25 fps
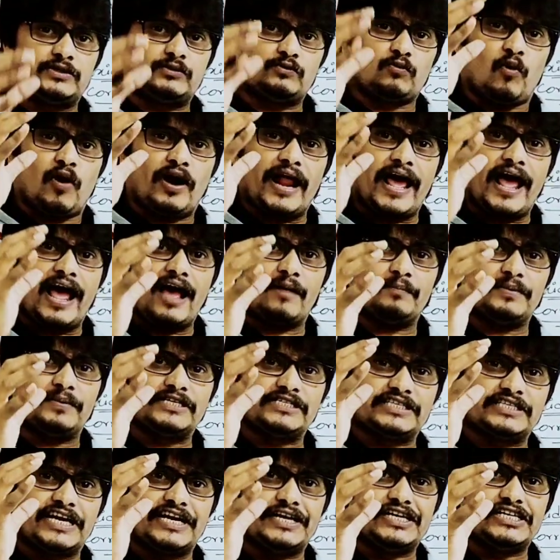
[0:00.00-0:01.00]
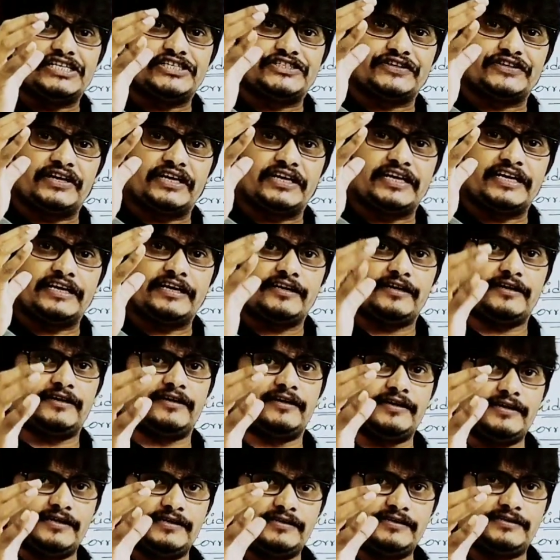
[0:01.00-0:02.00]
what happens initially
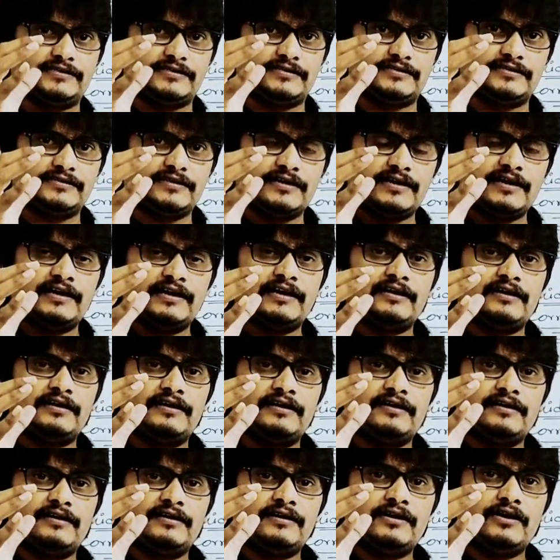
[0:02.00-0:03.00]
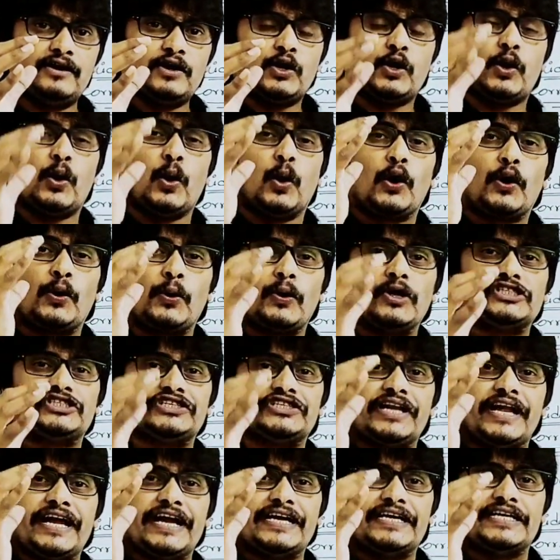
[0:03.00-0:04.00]
is corrosion
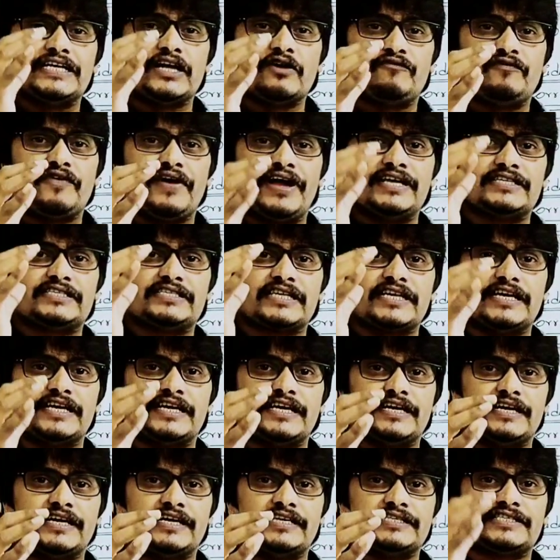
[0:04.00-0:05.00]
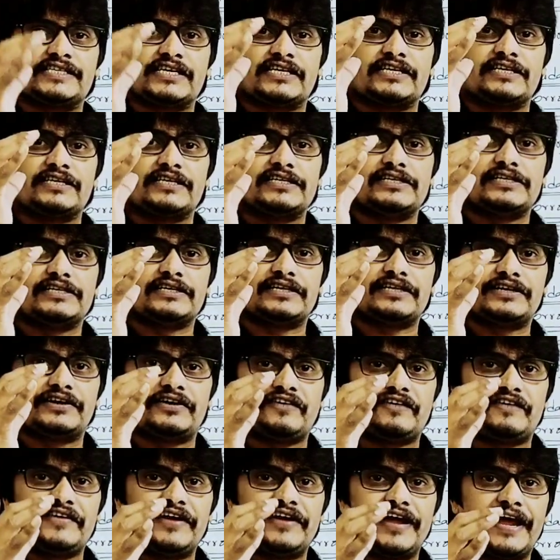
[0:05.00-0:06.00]
interface is
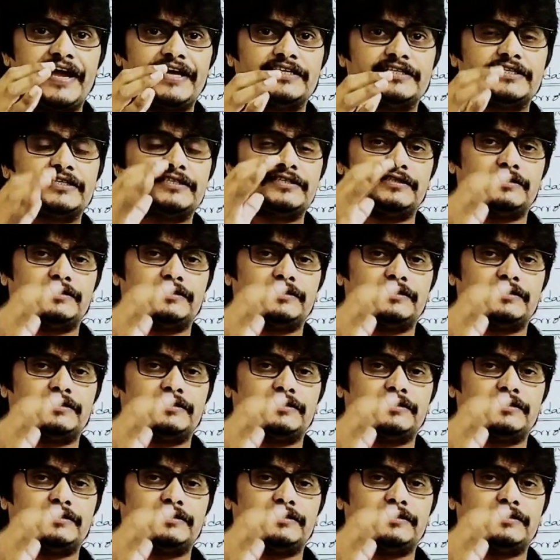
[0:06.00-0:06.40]
created,